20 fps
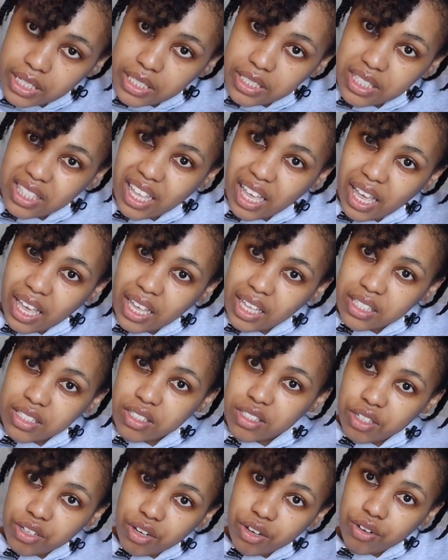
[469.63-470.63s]
I'm just trying to
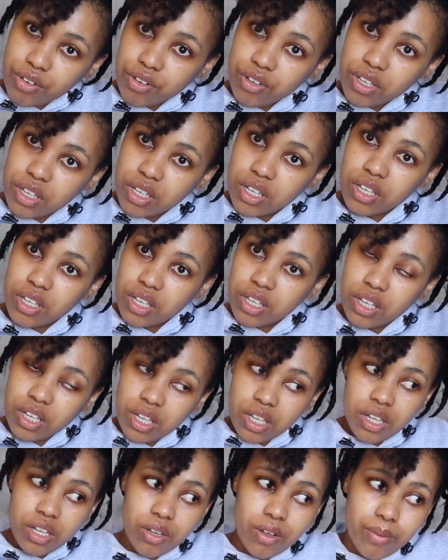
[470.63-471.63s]
brush out my hair and
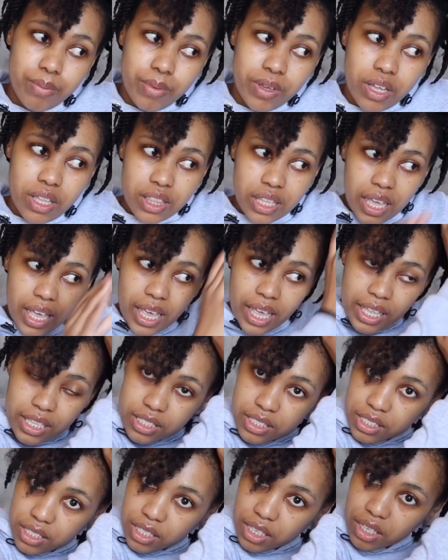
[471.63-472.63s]
try and get it as
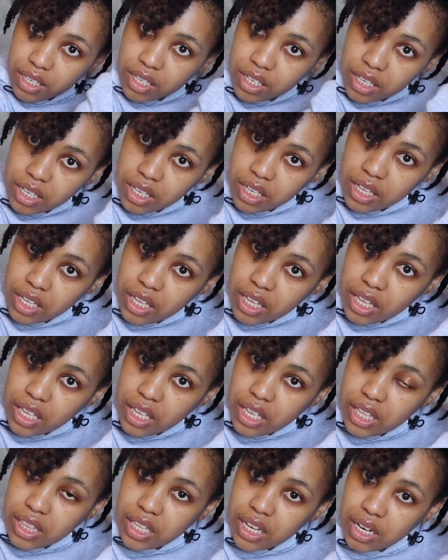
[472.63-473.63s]
straight as
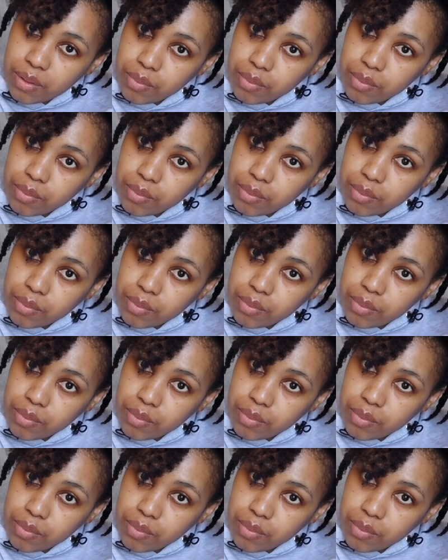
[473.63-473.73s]
possible.